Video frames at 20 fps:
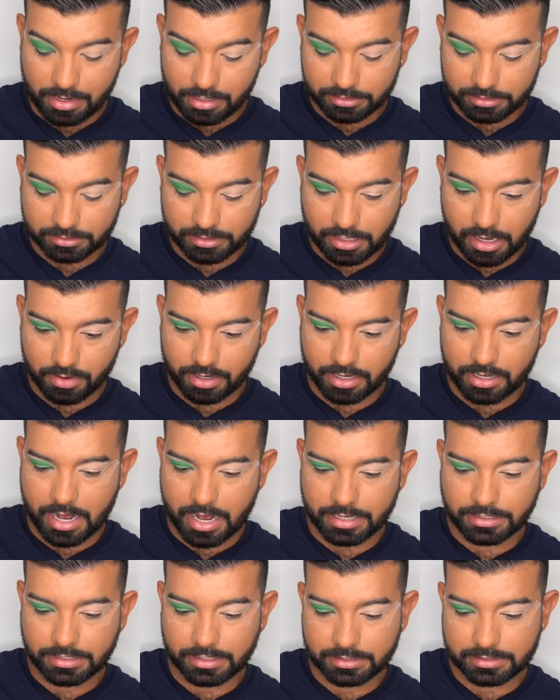So in
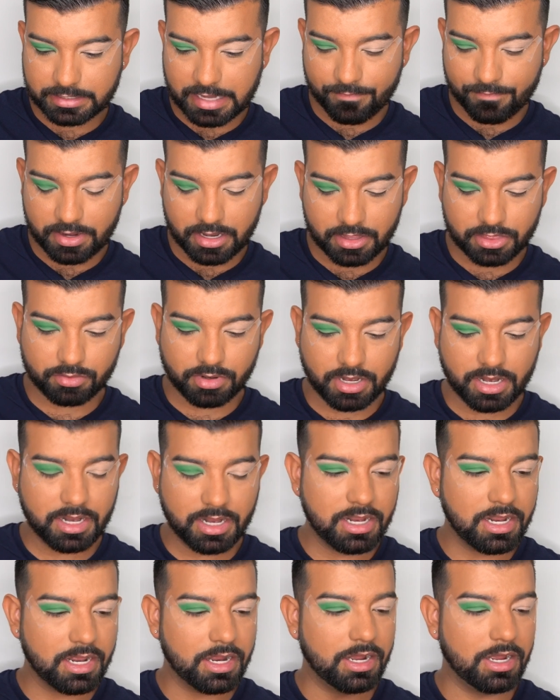1973,